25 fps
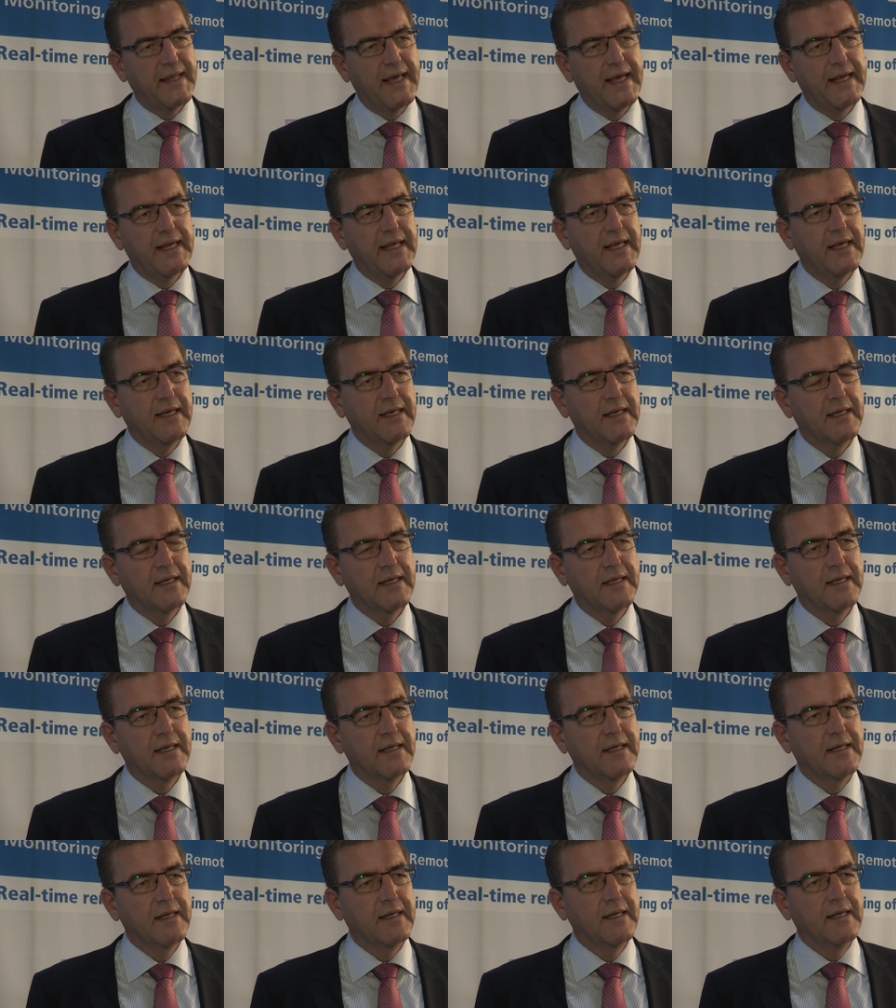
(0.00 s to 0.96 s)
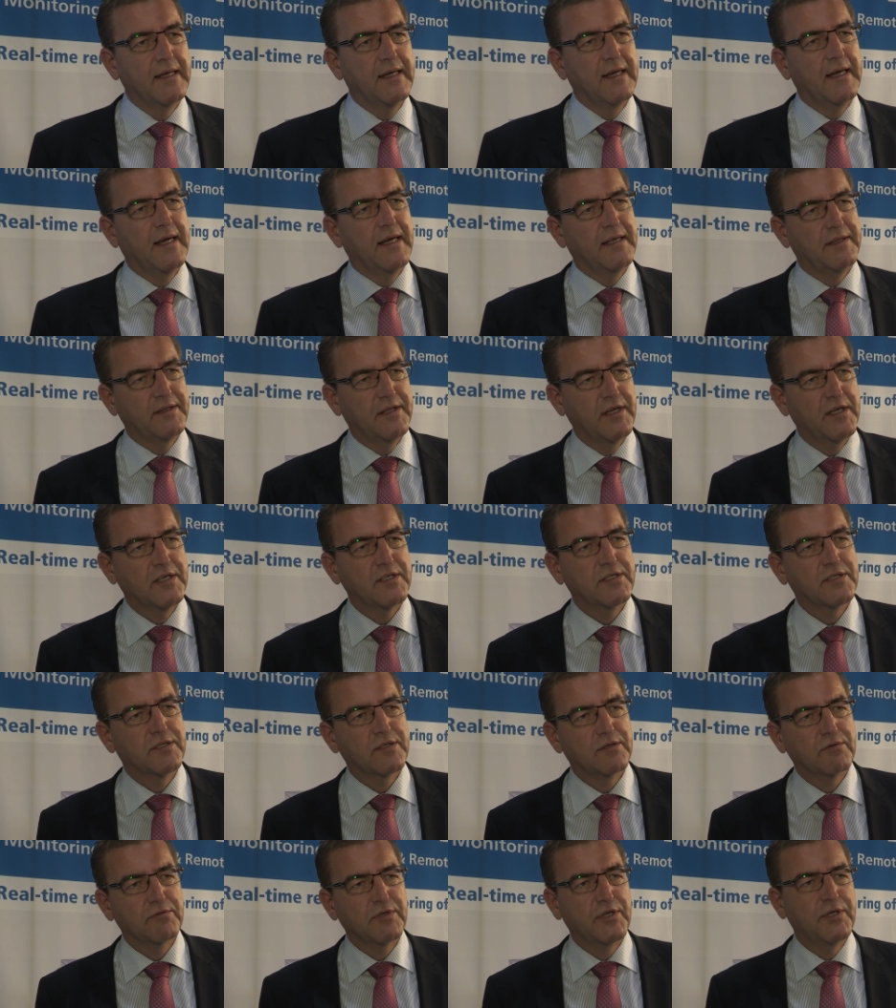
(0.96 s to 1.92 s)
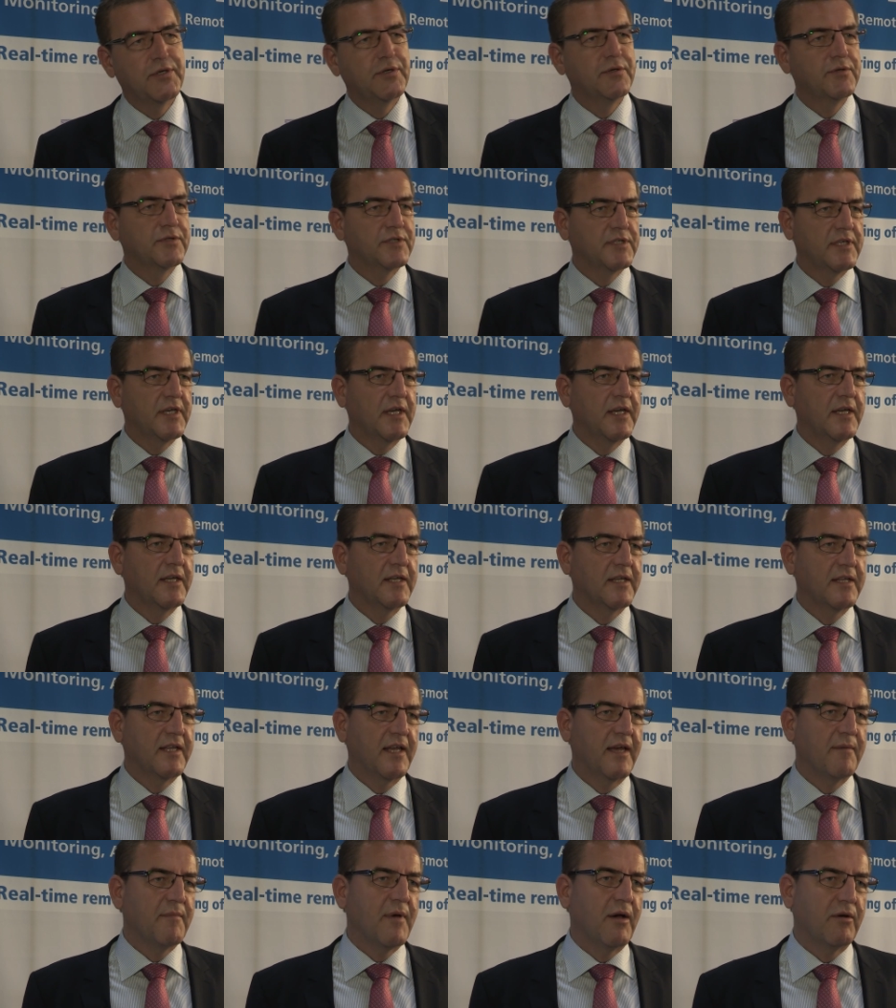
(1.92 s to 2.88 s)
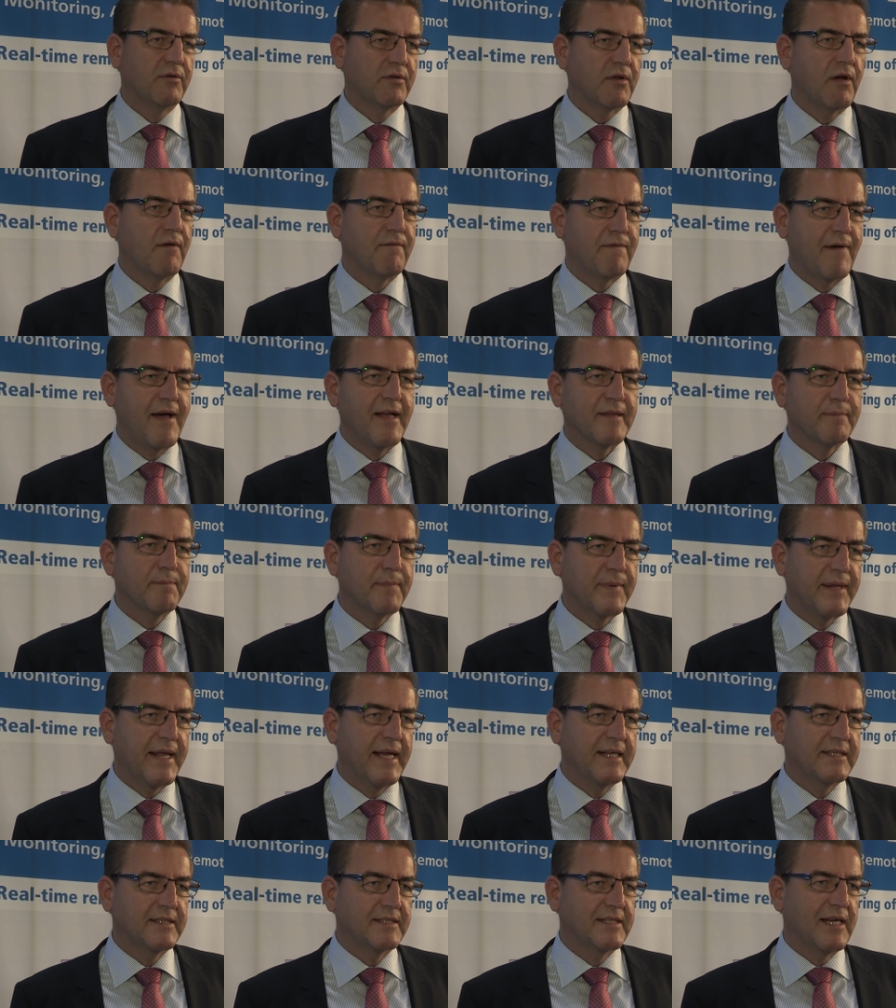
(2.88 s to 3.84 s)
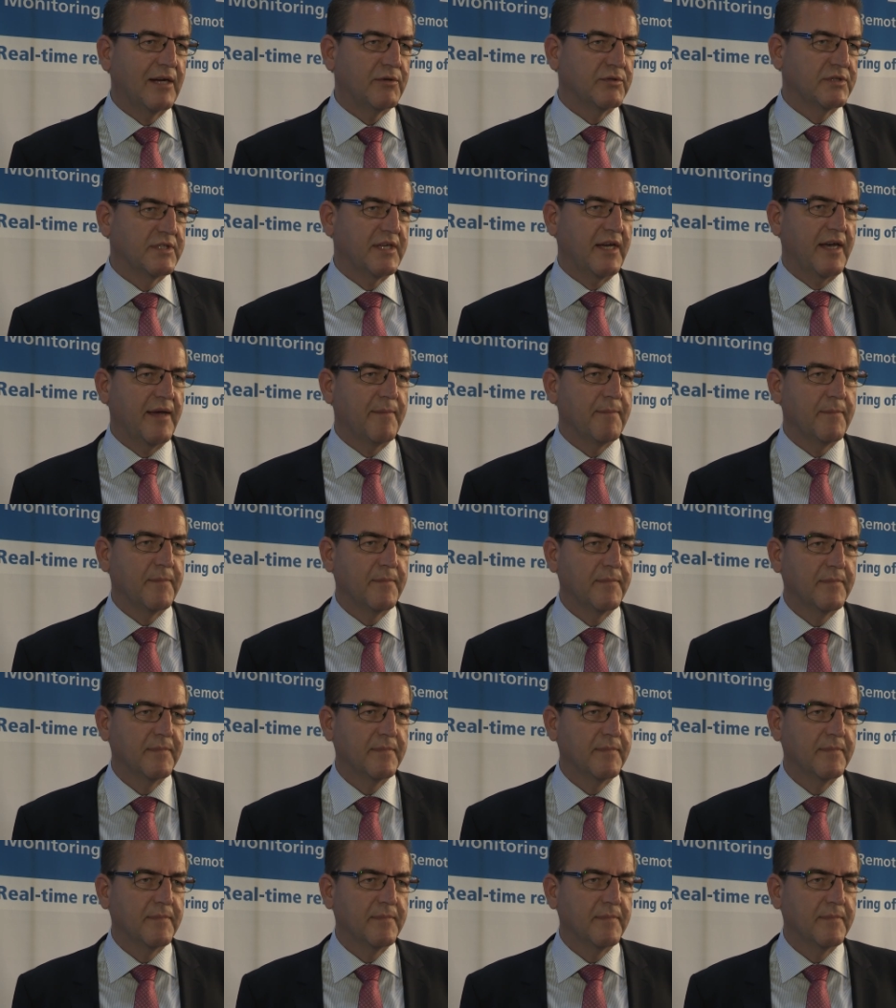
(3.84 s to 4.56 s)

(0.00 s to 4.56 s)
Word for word: planning, and thus reducing the amount of unplanned downtime.